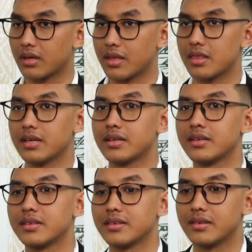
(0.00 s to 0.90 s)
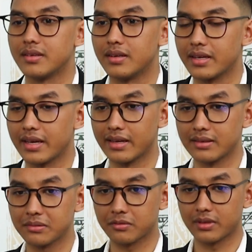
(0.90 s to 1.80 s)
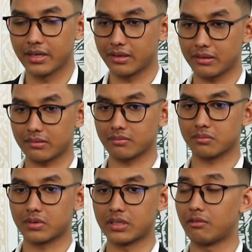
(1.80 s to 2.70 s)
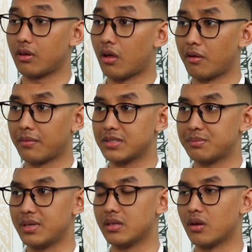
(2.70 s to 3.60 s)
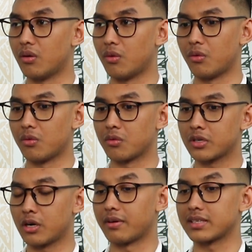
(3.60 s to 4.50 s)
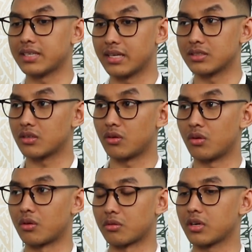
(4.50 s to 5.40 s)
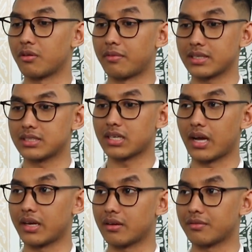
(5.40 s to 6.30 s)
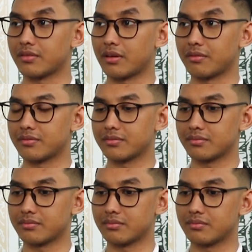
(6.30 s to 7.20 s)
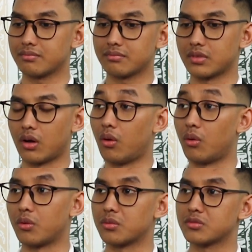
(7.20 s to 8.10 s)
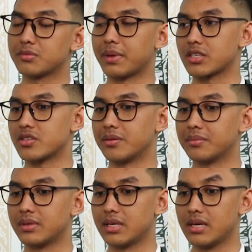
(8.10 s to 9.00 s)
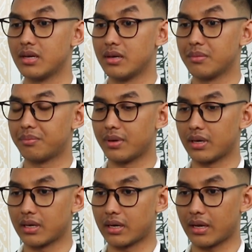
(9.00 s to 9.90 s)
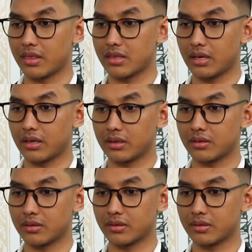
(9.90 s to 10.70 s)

I think, again, there will always be no correct answer or correct side of the whole spectrum. But I think